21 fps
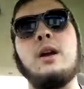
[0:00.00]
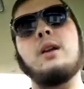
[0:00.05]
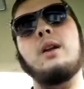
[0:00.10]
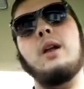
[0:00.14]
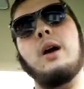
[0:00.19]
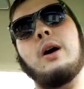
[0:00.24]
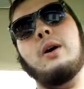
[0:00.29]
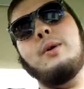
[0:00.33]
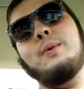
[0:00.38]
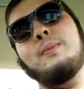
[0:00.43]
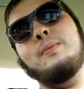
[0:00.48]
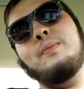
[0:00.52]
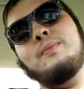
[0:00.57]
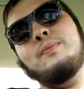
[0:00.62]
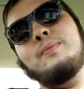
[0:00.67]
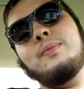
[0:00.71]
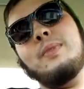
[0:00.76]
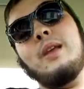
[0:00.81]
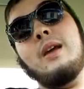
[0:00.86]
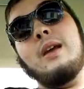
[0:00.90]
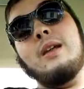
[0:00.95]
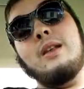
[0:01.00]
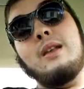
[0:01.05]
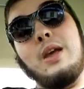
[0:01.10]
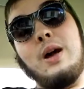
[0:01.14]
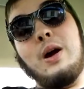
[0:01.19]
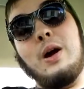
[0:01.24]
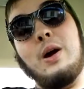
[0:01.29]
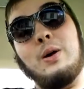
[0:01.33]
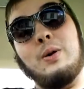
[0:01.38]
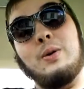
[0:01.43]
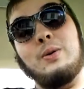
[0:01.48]
No,
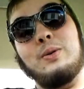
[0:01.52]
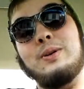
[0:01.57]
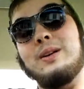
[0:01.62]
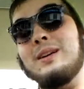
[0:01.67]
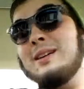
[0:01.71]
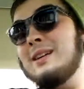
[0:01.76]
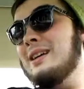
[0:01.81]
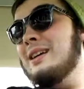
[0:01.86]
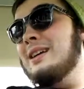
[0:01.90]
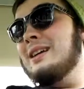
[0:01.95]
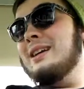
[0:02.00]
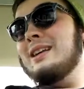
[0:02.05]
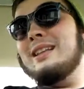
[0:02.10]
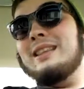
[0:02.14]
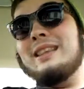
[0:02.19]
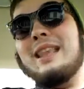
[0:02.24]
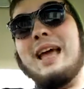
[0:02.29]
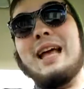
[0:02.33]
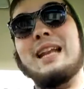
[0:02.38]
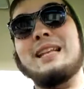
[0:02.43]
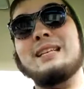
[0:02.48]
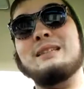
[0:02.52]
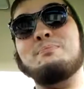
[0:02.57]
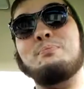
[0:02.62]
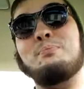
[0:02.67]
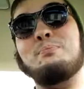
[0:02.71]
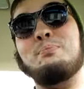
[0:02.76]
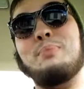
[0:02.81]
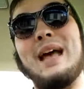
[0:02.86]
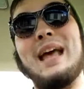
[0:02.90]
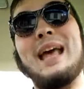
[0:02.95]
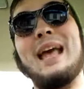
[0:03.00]
that is
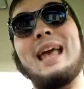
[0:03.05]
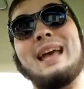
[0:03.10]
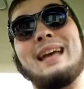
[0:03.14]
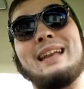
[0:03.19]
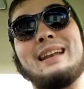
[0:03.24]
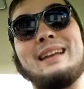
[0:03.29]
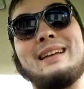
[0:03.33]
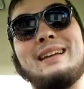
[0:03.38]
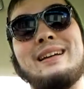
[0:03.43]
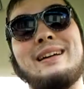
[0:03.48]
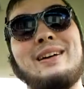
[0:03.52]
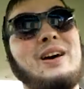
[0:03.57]
bad.